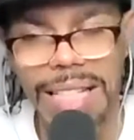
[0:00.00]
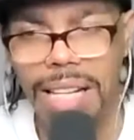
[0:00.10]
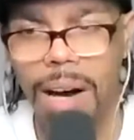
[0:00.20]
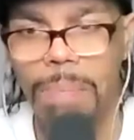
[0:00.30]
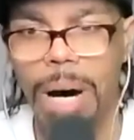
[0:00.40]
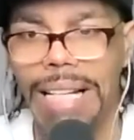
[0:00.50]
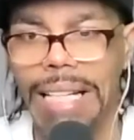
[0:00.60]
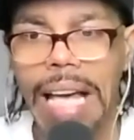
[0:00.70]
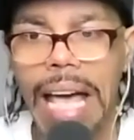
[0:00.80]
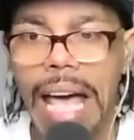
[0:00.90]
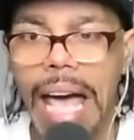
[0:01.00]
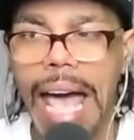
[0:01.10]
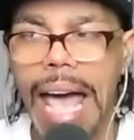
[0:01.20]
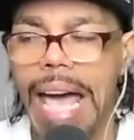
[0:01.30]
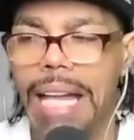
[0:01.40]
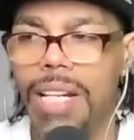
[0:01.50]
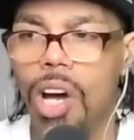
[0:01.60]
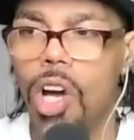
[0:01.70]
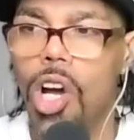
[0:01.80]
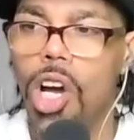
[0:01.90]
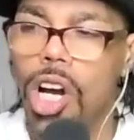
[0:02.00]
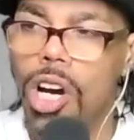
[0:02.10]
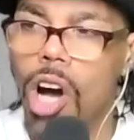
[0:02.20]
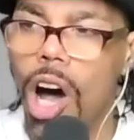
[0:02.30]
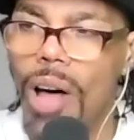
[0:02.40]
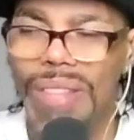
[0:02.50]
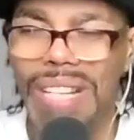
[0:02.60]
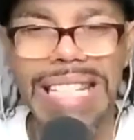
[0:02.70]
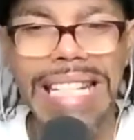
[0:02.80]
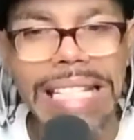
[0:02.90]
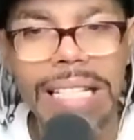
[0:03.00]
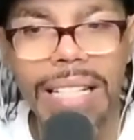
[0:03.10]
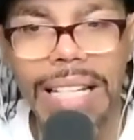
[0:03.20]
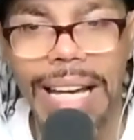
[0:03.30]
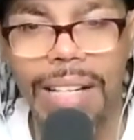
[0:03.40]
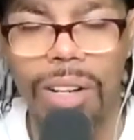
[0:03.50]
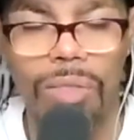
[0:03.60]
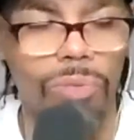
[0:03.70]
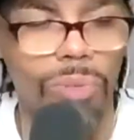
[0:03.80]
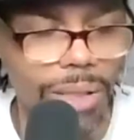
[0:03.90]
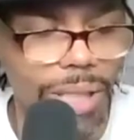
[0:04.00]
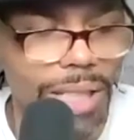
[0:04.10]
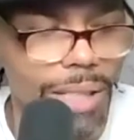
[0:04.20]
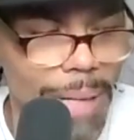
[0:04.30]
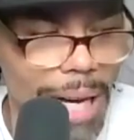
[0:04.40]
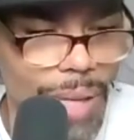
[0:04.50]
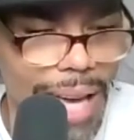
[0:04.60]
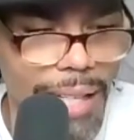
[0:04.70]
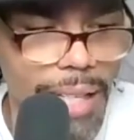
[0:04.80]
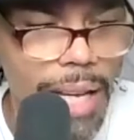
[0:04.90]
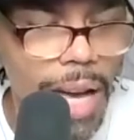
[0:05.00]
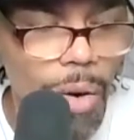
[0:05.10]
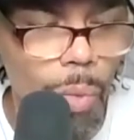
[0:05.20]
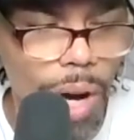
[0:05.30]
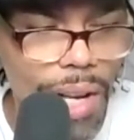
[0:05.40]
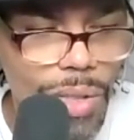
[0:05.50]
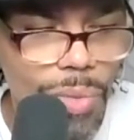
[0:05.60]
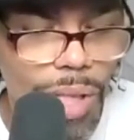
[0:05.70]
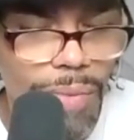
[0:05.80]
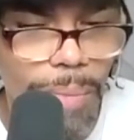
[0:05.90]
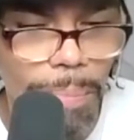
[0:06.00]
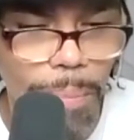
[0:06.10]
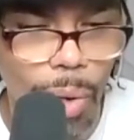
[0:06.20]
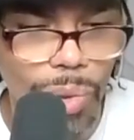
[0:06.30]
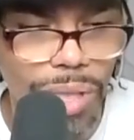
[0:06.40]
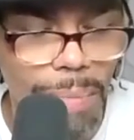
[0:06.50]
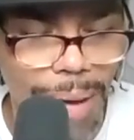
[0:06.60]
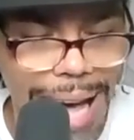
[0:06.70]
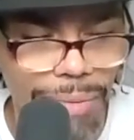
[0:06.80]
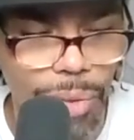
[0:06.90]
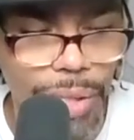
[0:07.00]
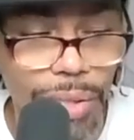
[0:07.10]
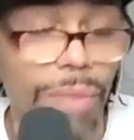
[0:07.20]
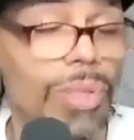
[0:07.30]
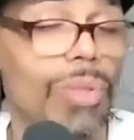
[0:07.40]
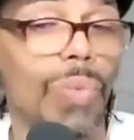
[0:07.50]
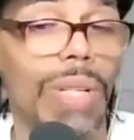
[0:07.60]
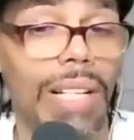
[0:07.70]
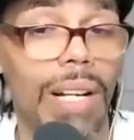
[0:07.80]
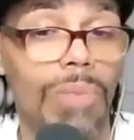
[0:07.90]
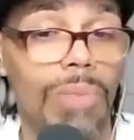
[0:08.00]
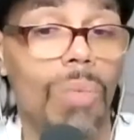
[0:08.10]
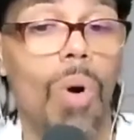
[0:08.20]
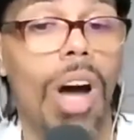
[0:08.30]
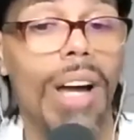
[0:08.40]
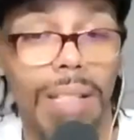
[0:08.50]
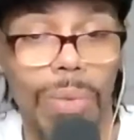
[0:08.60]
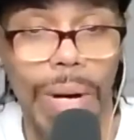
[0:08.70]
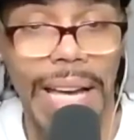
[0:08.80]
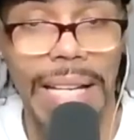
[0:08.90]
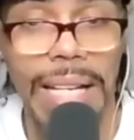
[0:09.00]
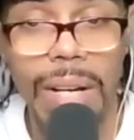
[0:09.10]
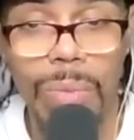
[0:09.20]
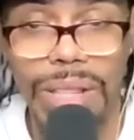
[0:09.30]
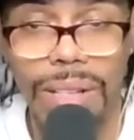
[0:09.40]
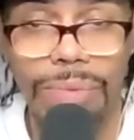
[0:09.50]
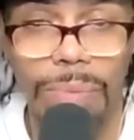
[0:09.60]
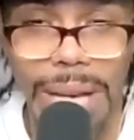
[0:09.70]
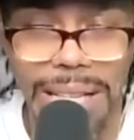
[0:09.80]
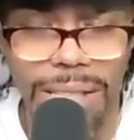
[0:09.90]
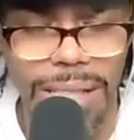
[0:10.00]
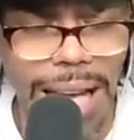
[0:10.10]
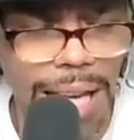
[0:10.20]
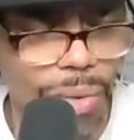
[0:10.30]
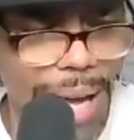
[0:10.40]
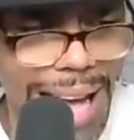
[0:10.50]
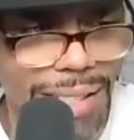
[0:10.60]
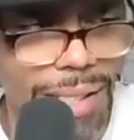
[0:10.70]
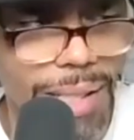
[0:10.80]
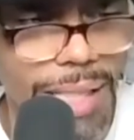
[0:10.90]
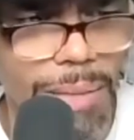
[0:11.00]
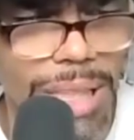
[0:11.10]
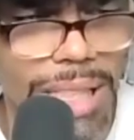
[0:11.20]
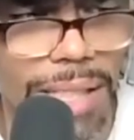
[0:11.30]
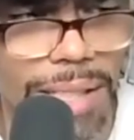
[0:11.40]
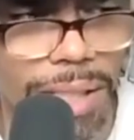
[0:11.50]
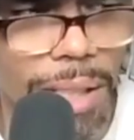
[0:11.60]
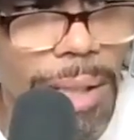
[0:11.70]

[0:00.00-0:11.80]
in our body. And her authenticity and her realness about that was one of the most impactful interviews when it comes to walking away with information, as you asked, Athena, because